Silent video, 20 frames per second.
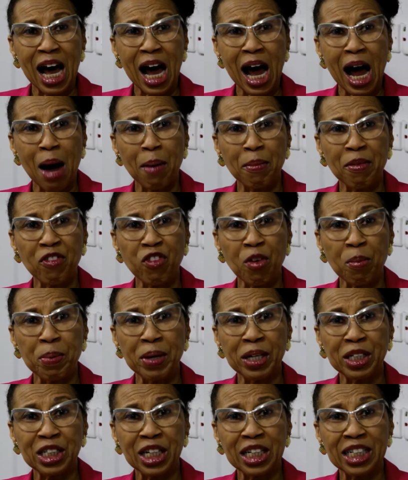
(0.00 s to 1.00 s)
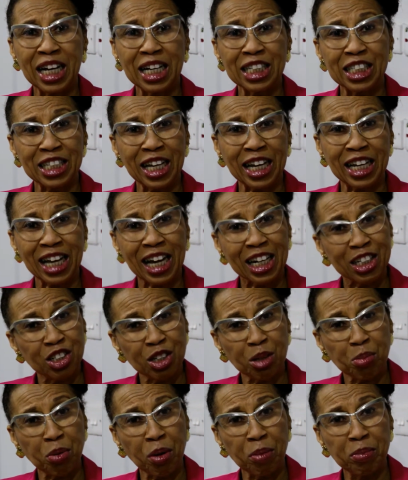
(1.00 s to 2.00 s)
If a patient has
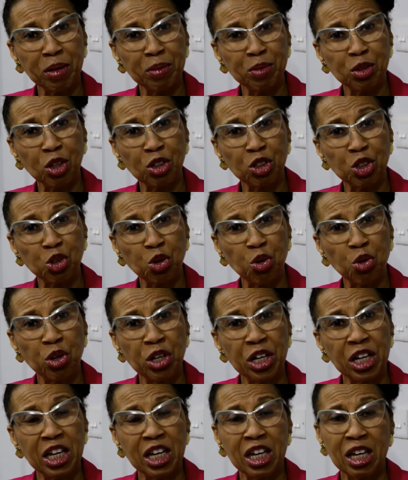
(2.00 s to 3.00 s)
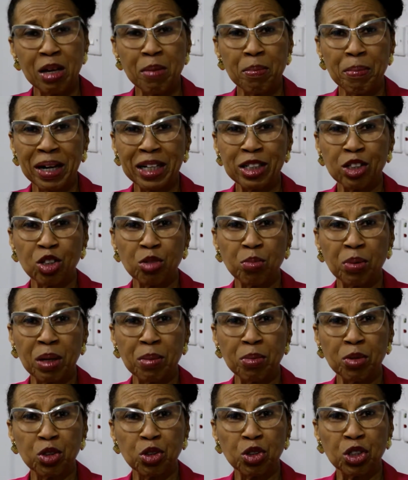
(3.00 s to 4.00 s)
psychiatric problems also, he might not be
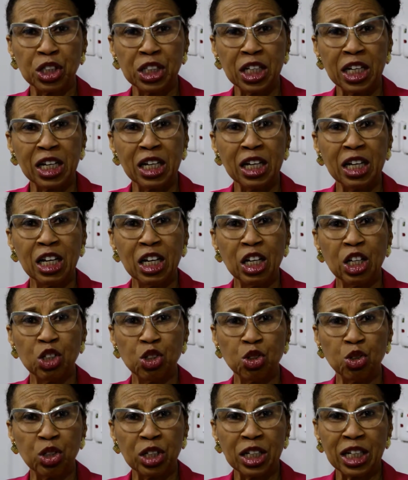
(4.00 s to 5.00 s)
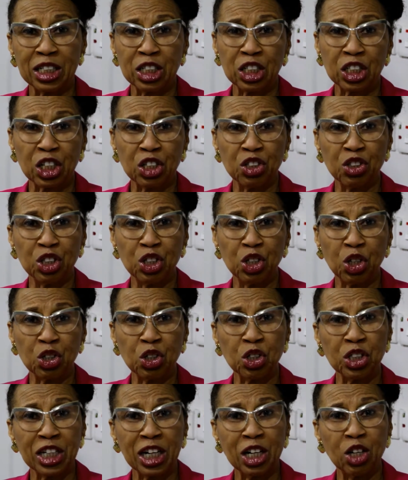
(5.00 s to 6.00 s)
able to stay to get surgery done
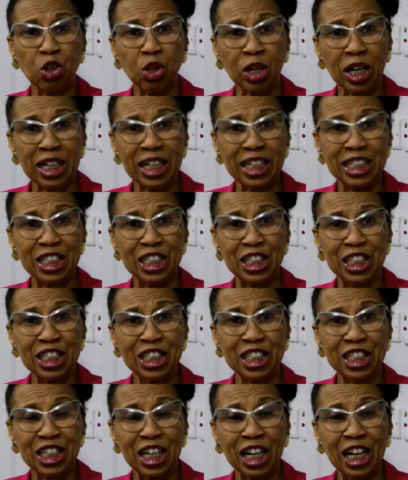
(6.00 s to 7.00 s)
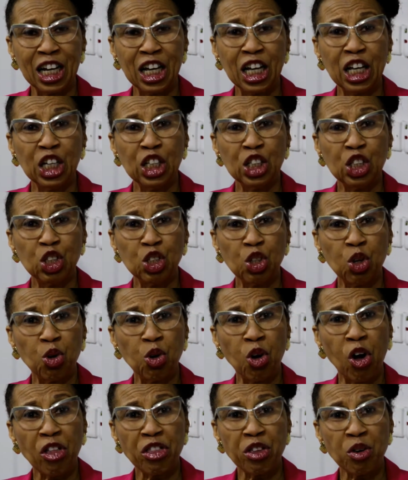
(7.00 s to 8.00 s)
under local anesthesia.
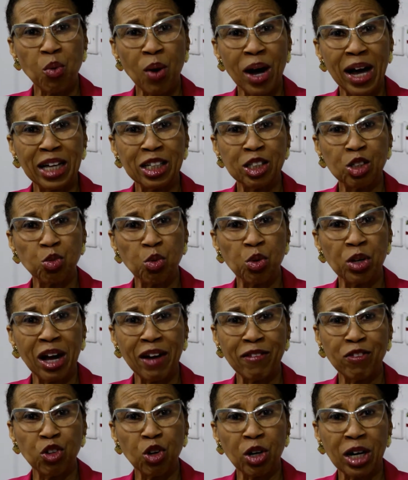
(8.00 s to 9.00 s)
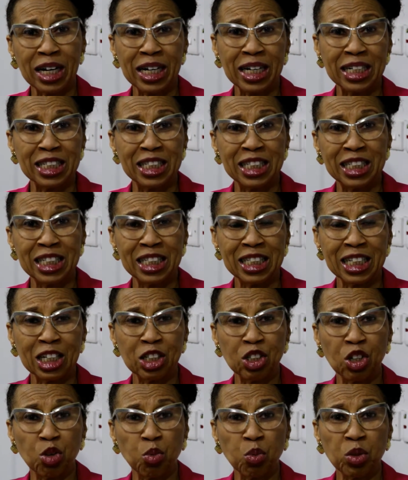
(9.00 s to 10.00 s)
So otherwise, we'll have local anesthesia
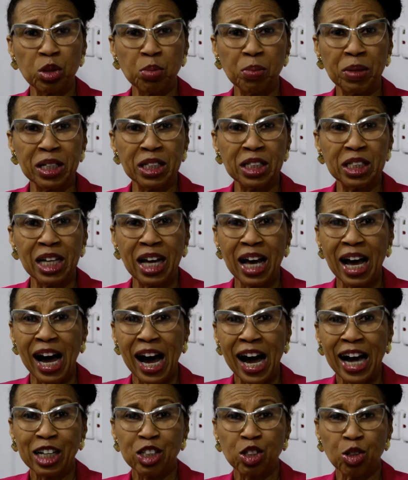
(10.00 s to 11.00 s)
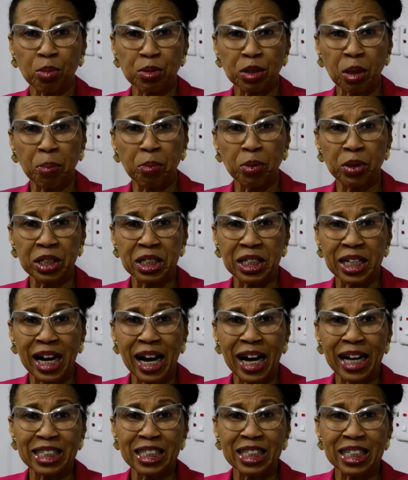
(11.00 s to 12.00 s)
done, which means eye drops are put in the
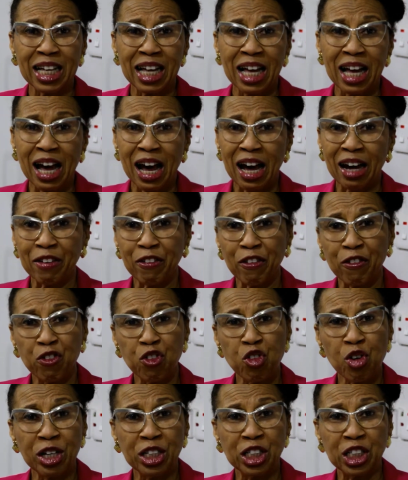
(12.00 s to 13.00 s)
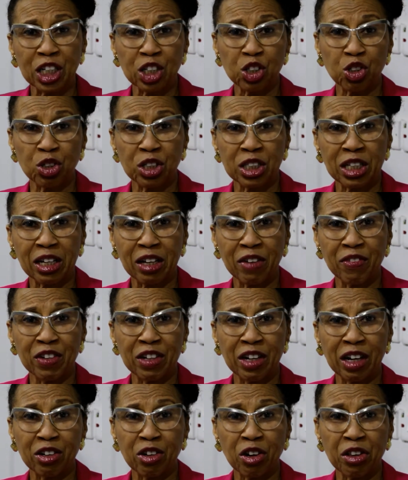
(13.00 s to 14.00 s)
eyes, and a few injections are given
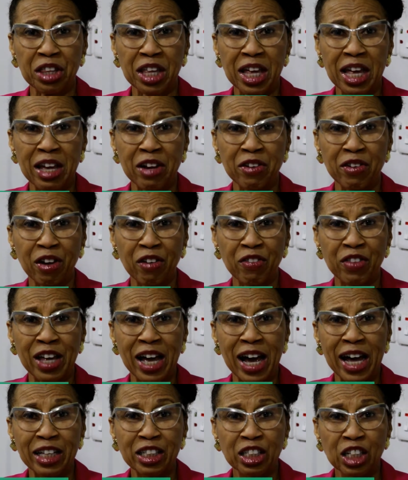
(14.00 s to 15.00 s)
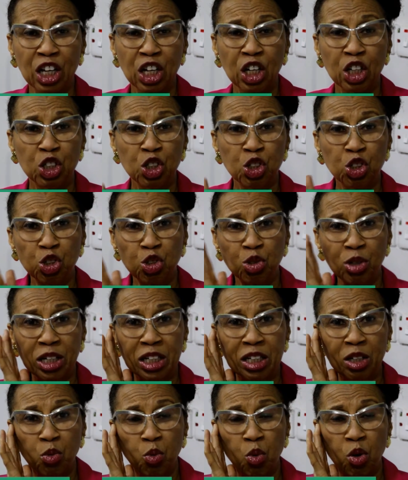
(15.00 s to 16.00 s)
around the area of the eye,
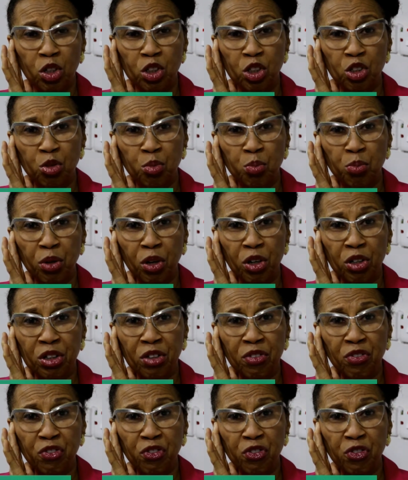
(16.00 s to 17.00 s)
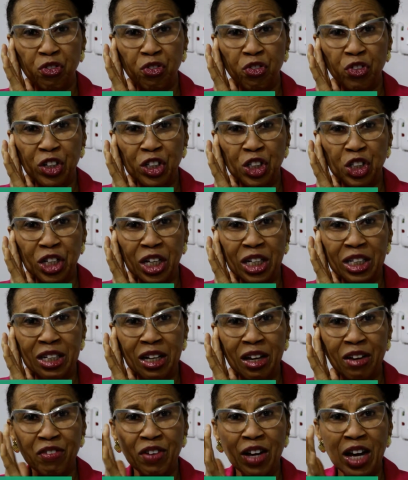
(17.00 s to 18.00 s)
usually one to block the facial
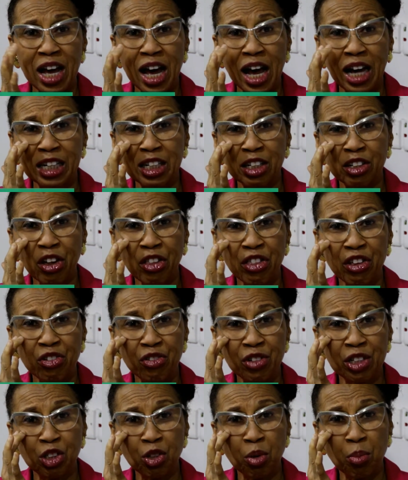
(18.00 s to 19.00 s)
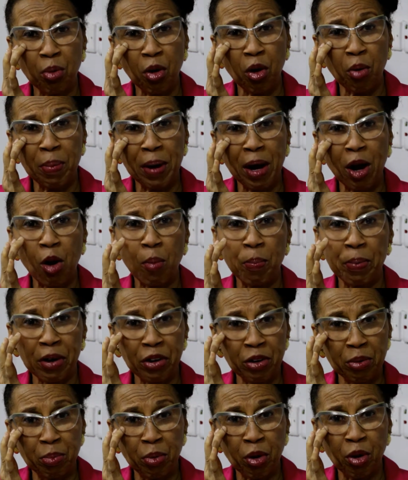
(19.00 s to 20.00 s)
nerve, and another retrobulbar or
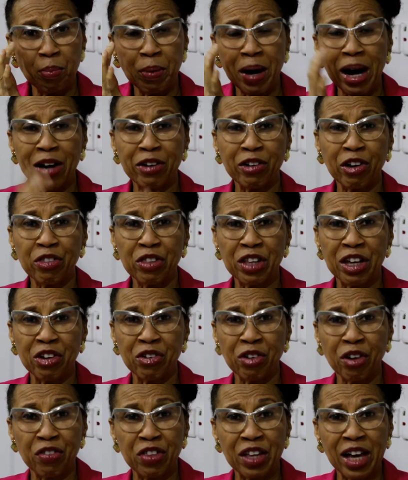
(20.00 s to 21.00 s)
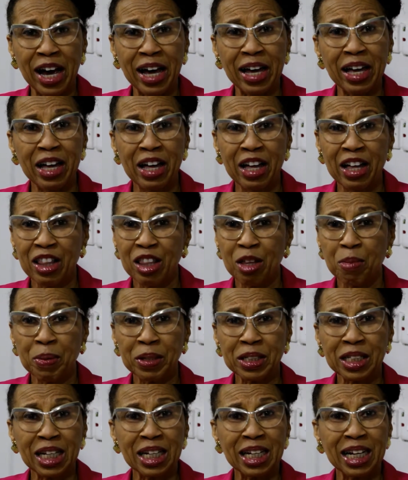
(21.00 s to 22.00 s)
peribulbar around the area of the eye. The
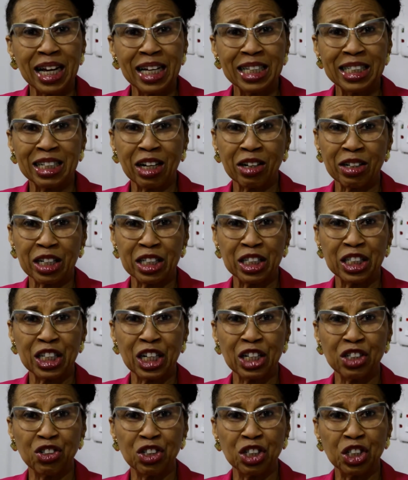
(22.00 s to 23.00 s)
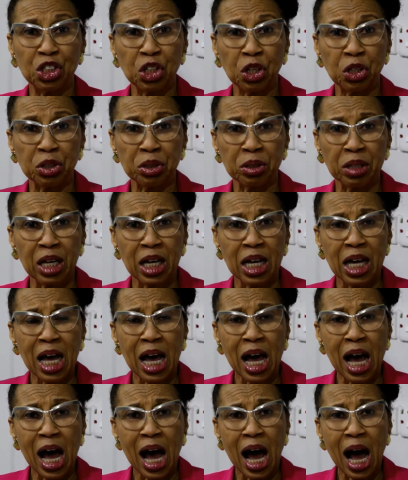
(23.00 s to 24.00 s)
patient lies down and surgery is done.
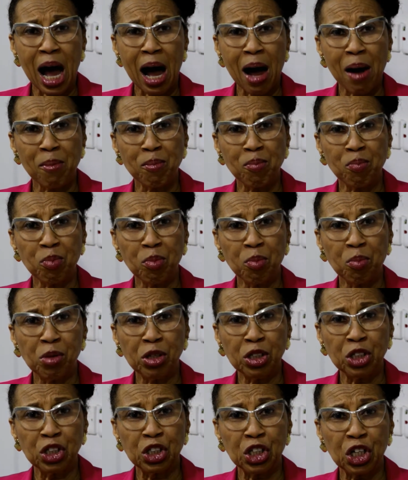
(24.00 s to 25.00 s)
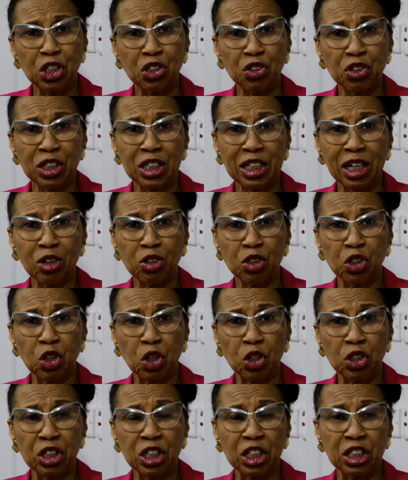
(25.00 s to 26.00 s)
Most surgery now
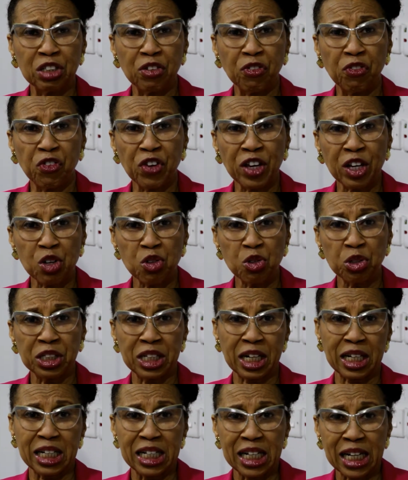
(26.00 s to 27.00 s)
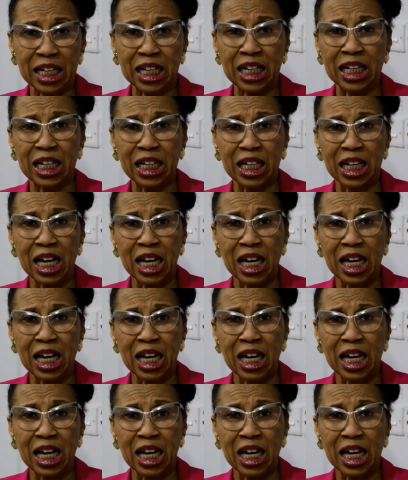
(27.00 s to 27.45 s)
done is a phaco technique.